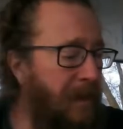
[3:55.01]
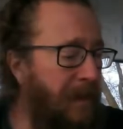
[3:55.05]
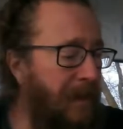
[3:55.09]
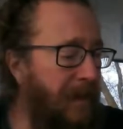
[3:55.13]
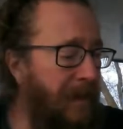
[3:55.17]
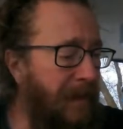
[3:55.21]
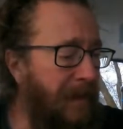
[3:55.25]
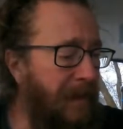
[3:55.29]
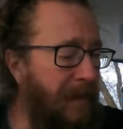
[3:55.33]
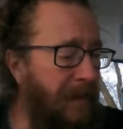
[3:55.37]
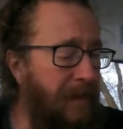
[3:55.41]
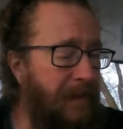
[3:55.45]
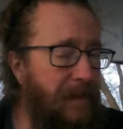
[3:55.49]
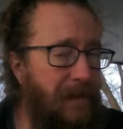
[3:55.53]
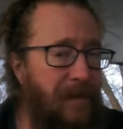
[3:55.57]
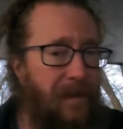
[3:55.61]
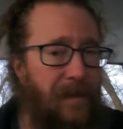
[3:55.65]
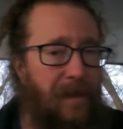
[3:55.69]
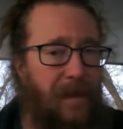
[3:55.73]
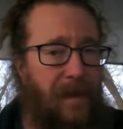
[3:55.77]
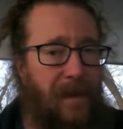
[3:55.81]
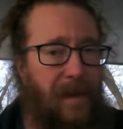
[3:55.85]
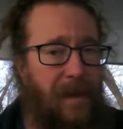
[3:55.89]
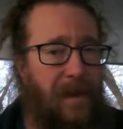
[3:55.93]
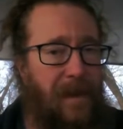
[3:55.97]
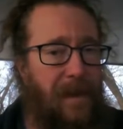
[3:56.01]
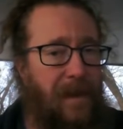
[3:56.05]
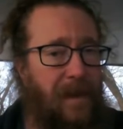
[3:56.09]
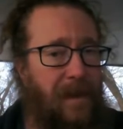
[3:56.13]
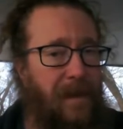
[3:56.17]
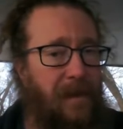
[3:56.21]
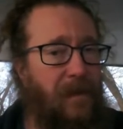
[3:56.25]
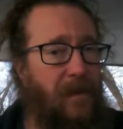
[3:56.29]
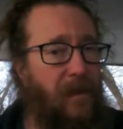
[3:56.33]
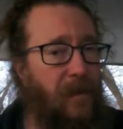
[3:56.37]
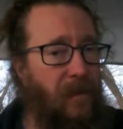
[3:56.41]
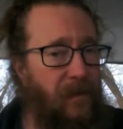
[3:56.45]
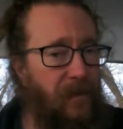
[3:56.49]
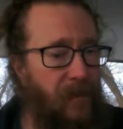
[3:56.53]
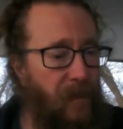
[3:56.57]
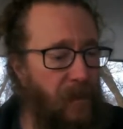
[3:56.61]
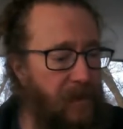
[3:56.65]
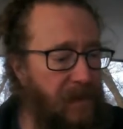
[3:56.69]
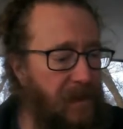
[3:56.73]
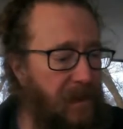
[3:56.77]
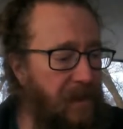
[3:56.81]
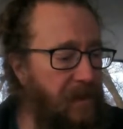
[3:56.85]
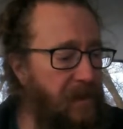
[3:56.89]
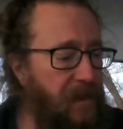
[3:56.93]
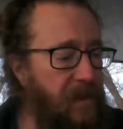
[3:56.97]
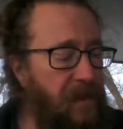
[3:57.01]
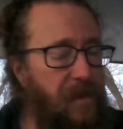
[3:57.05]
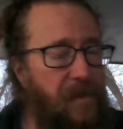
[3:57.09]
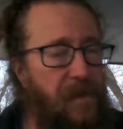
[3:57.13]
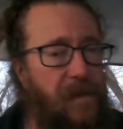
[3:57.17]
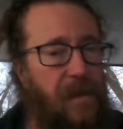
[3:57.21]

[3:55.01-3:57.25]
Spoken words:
and I had good voltage.